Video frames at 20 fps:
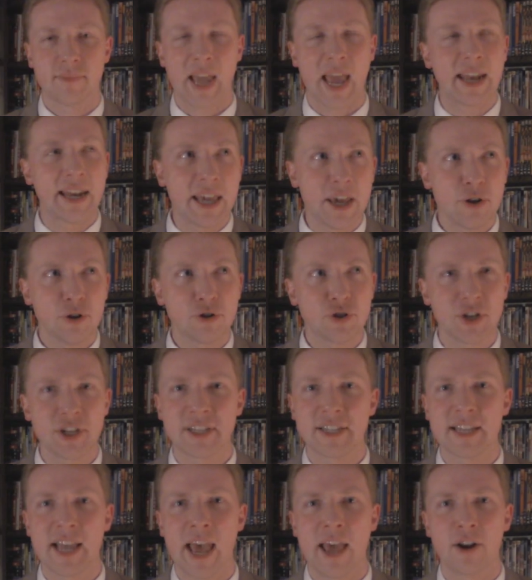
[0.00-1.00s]
And here
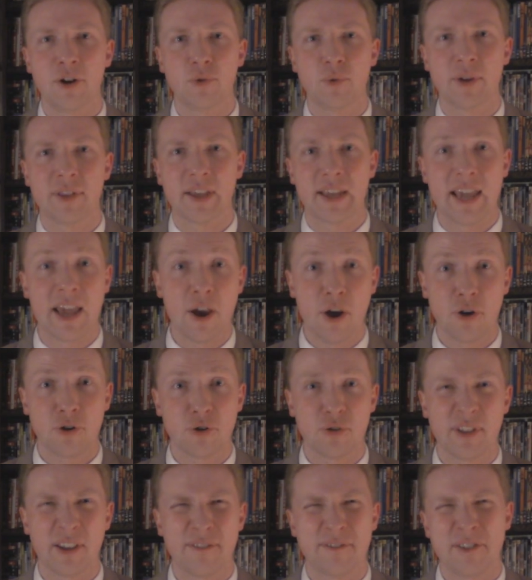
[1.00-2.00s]
she's saddled with a
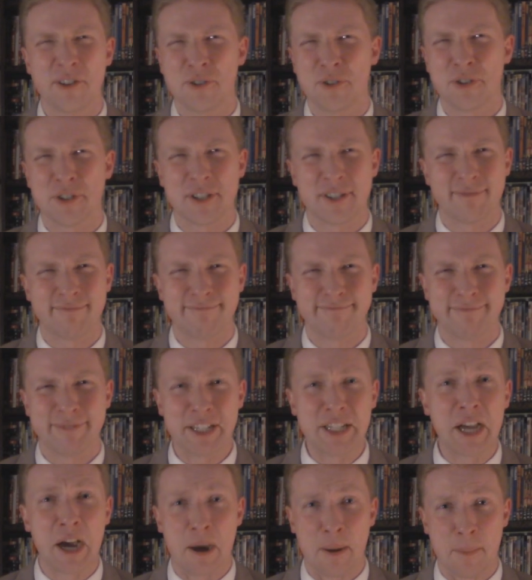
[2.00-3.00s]
character that feels
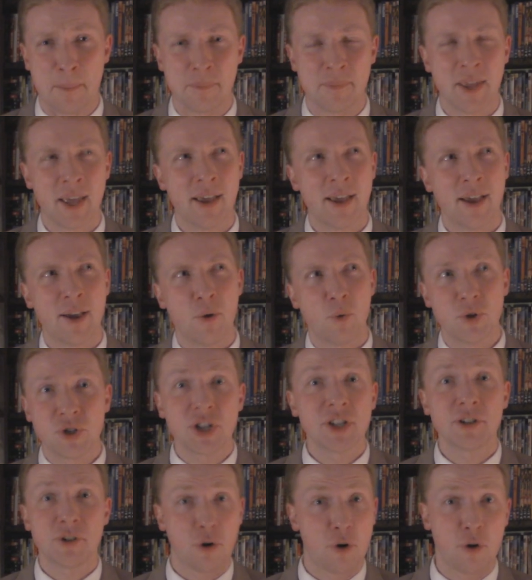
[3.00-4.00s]
dumb, which
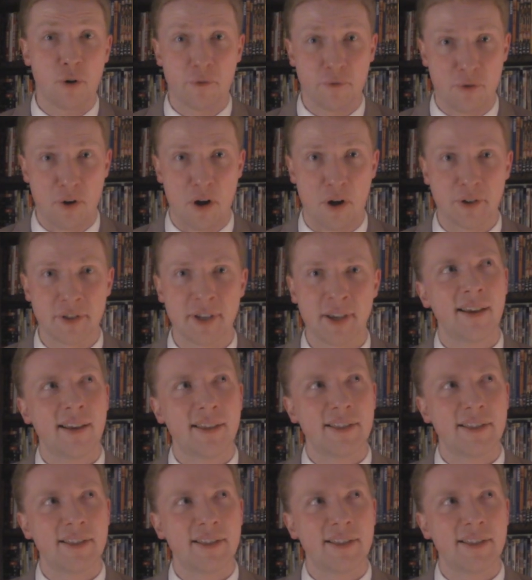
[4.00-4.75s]
isn't her fault.